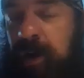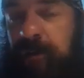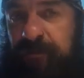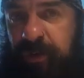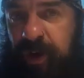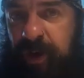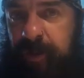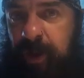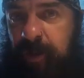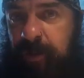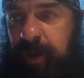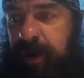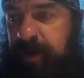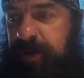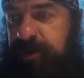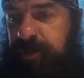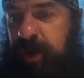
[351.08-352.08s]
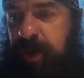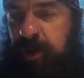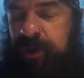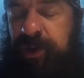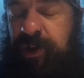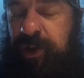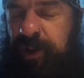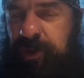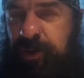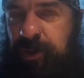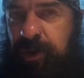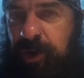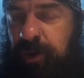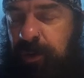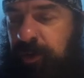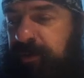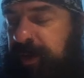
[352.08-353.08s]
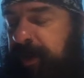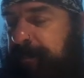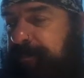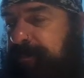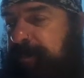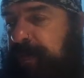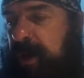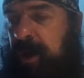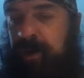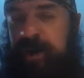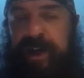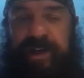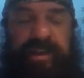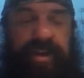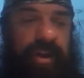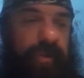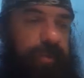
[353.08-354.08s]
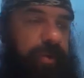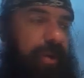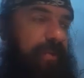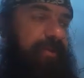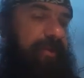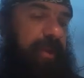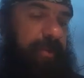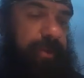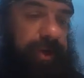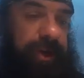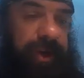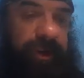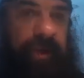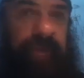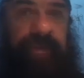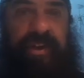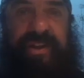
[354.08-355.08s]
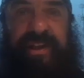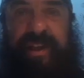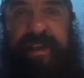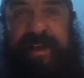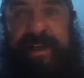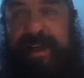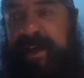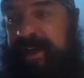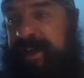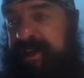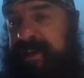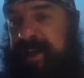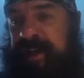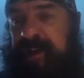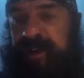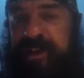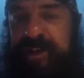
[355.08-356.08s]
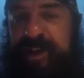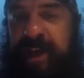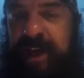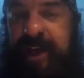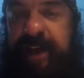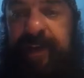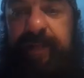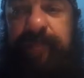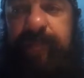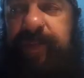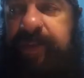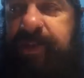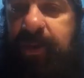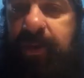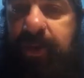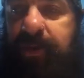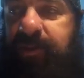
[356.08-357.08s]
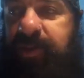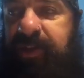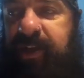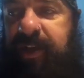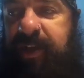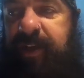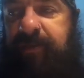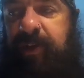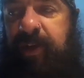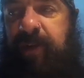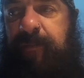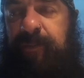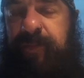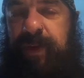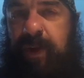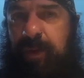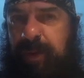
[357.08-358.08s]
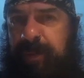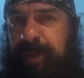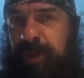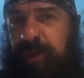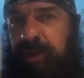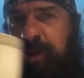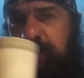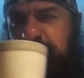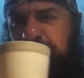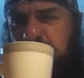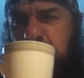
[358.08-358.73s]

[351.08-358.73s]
very mobile as well, and you can do a lot with it. Okay, so the proof for the pudding obviously is in the tie-in, so I'm just going to have a wee bit of coffee.